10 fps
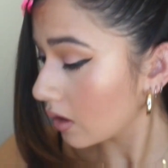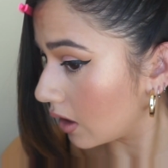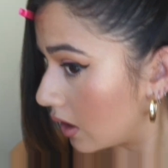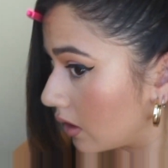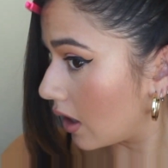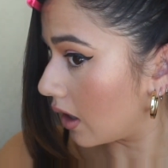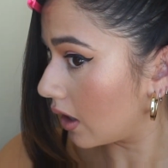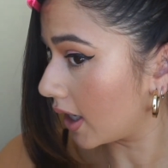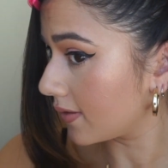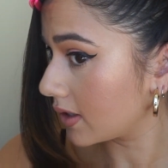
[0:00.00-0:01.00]
and
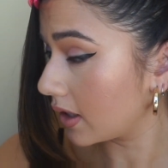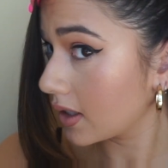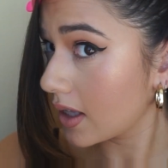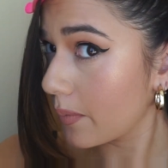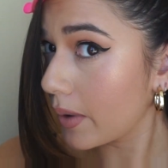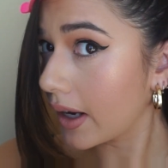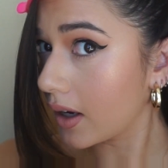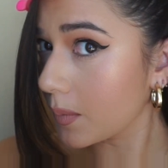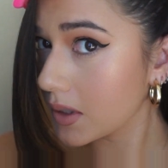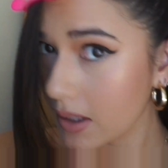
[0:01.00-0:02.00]
then I've slicked that back
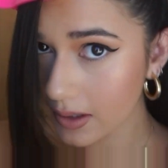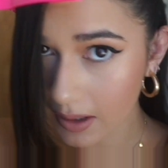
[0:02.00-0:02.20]
up to the